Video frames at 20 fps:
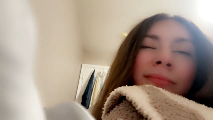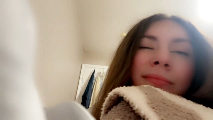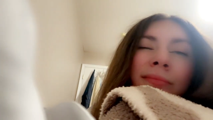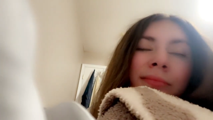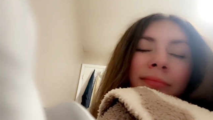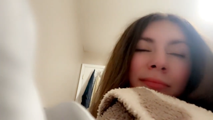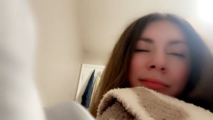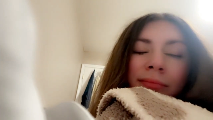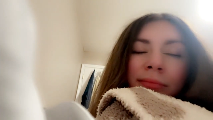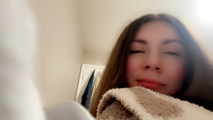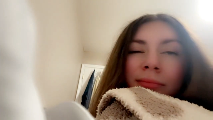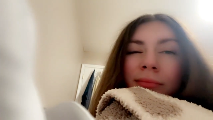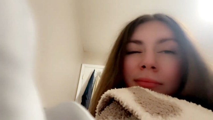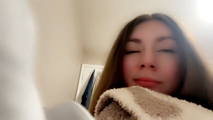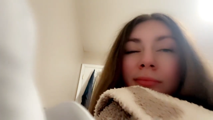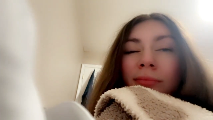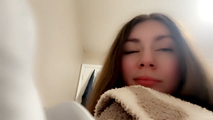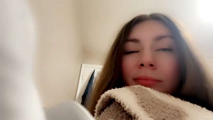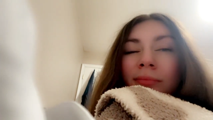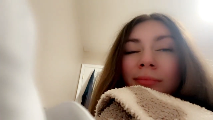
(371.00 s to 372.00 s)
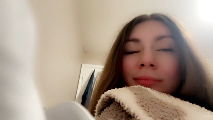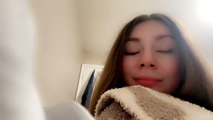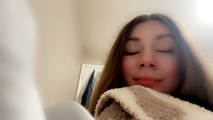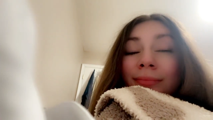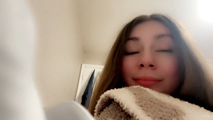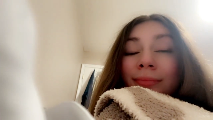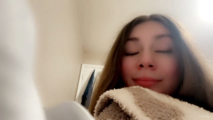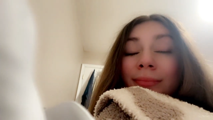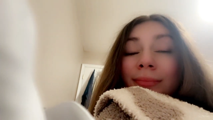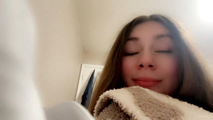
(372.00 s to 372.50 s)

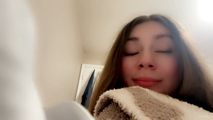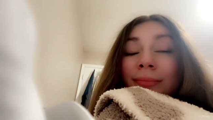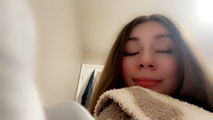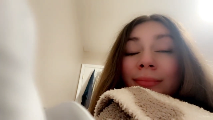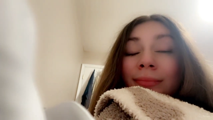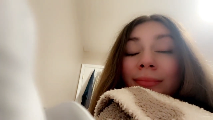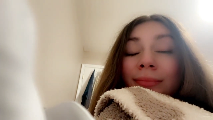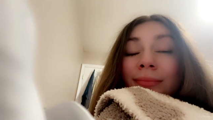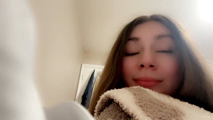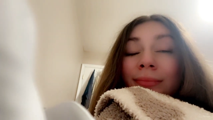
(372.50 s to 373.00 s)
No one is speaking in this clip.